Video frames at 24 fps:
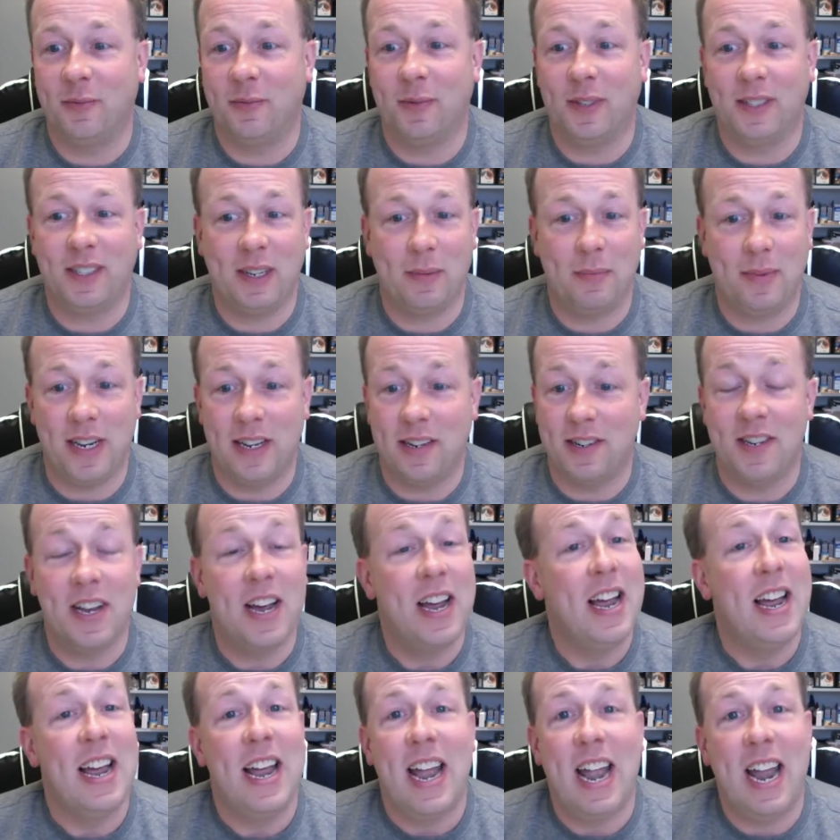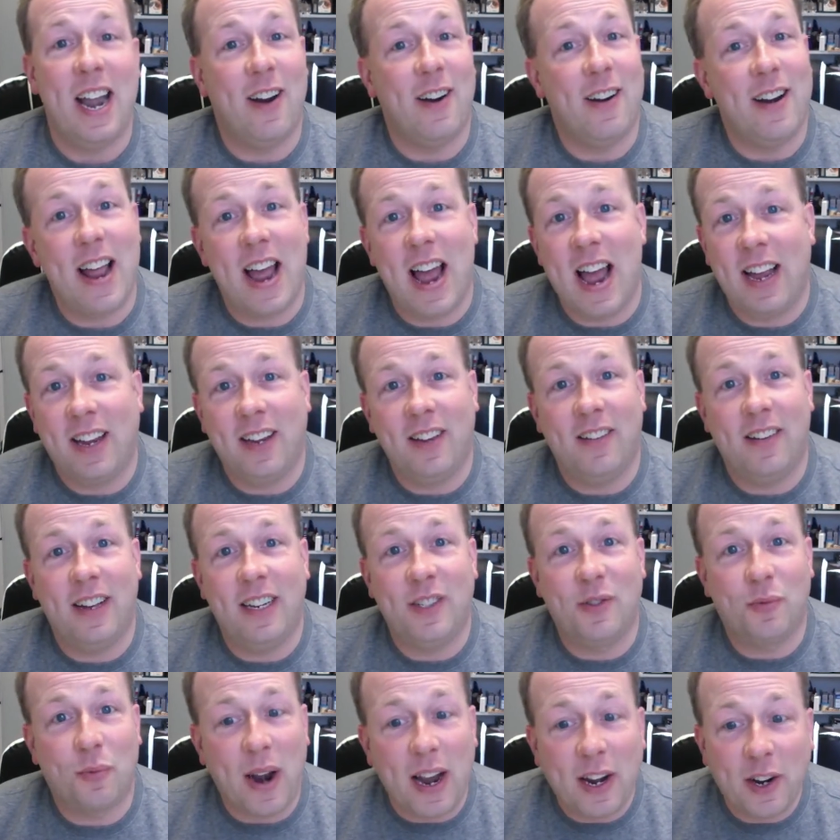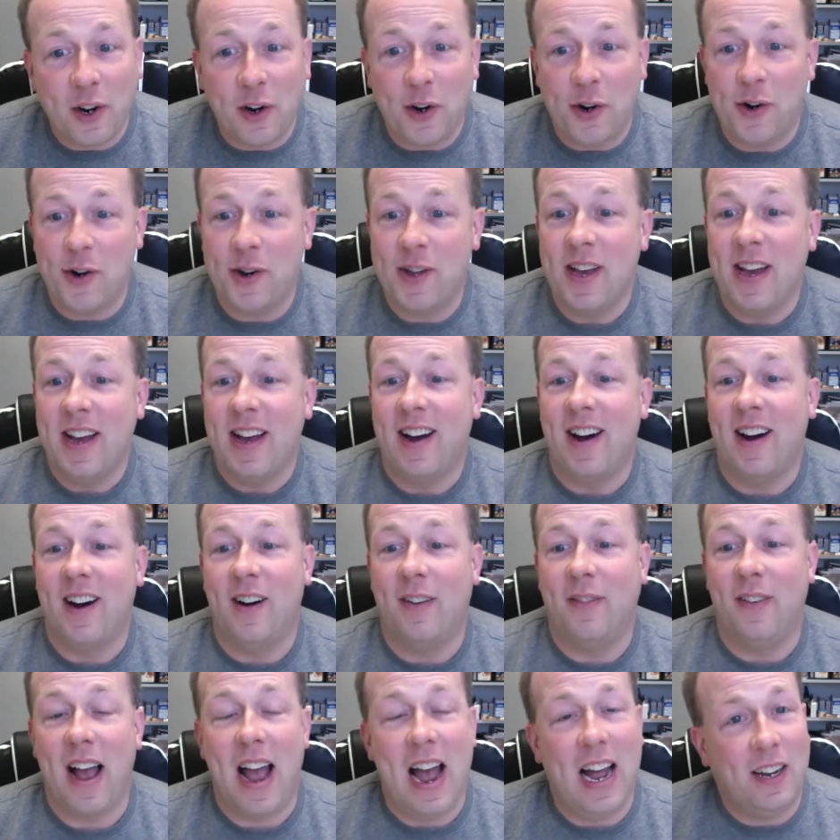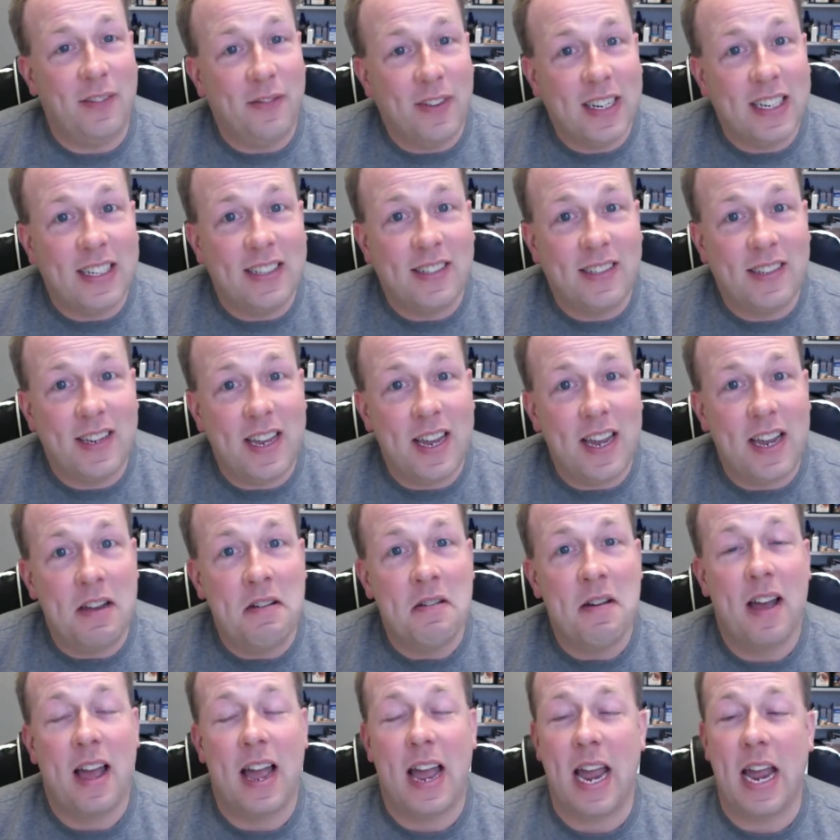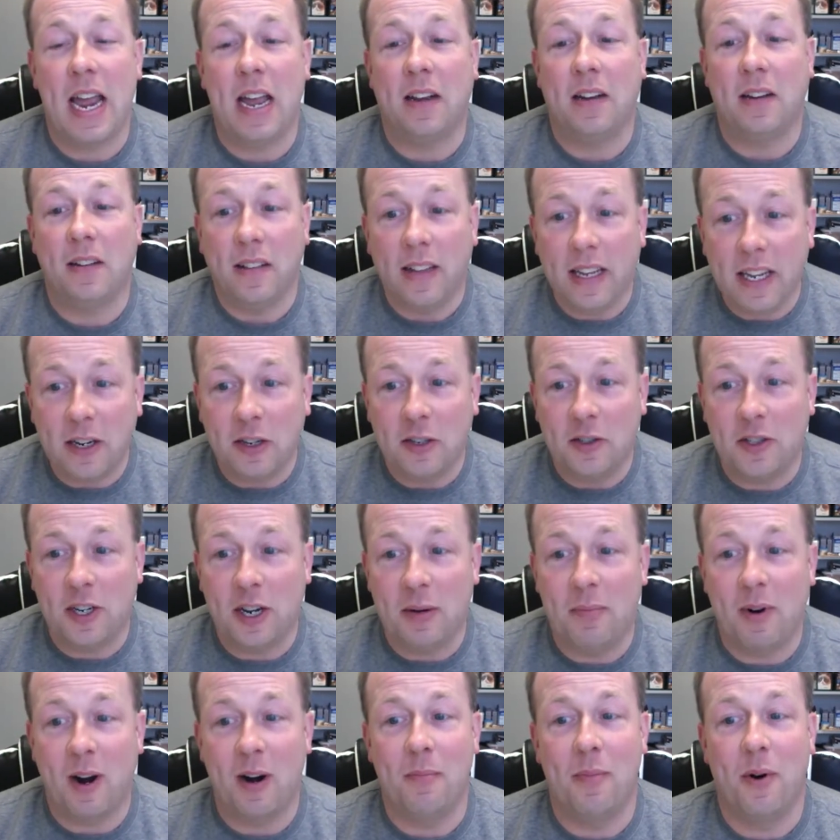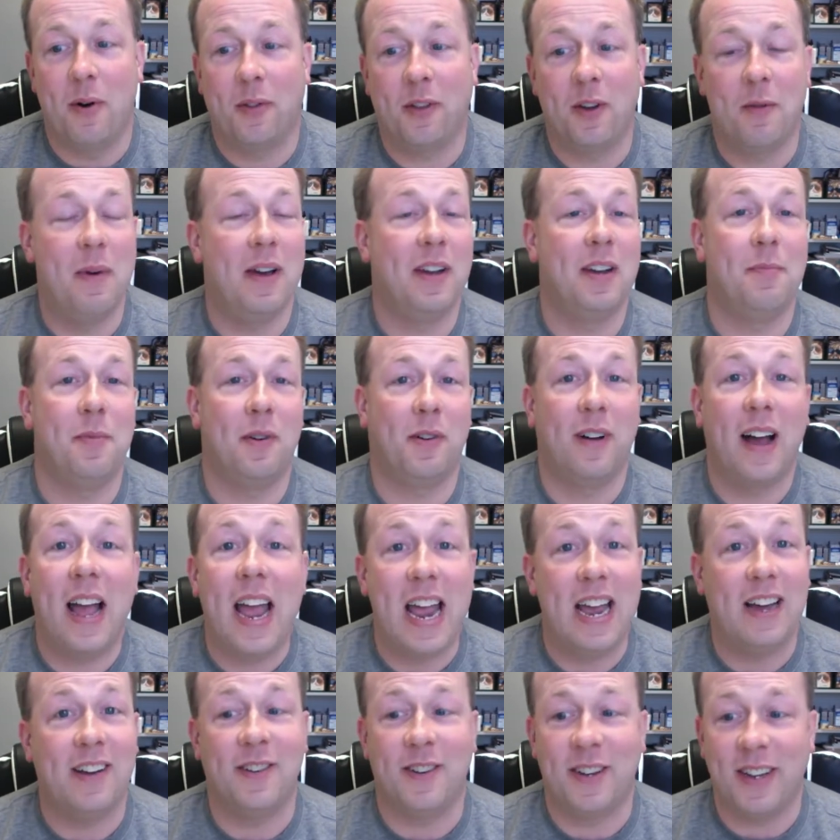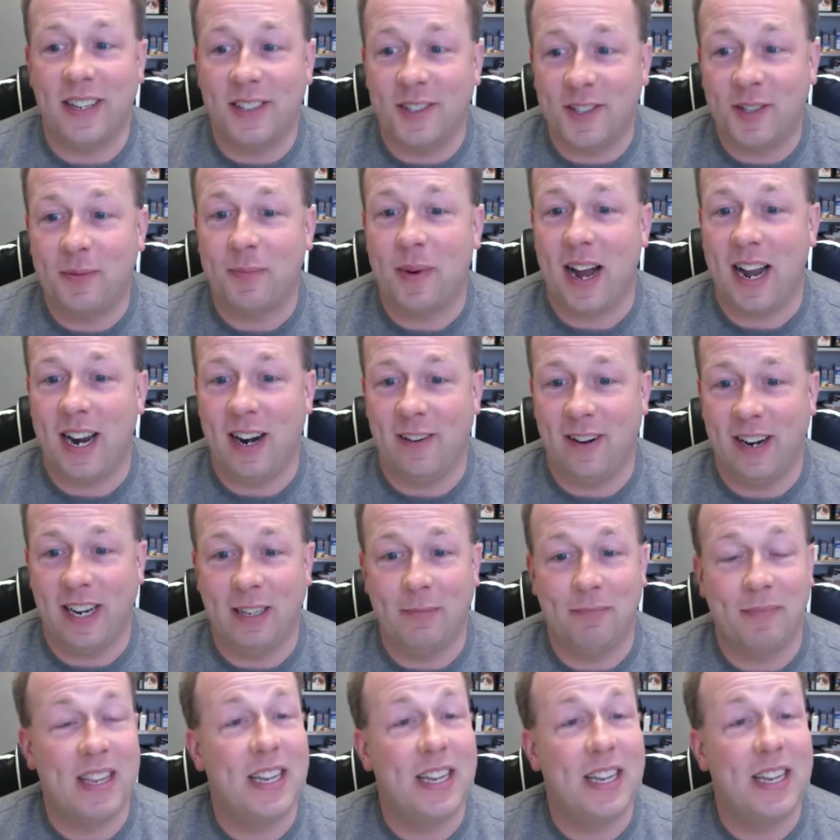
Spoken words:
recipient. Aaron Aguilay's record of advocacy and leadership are both commendable and inspiring.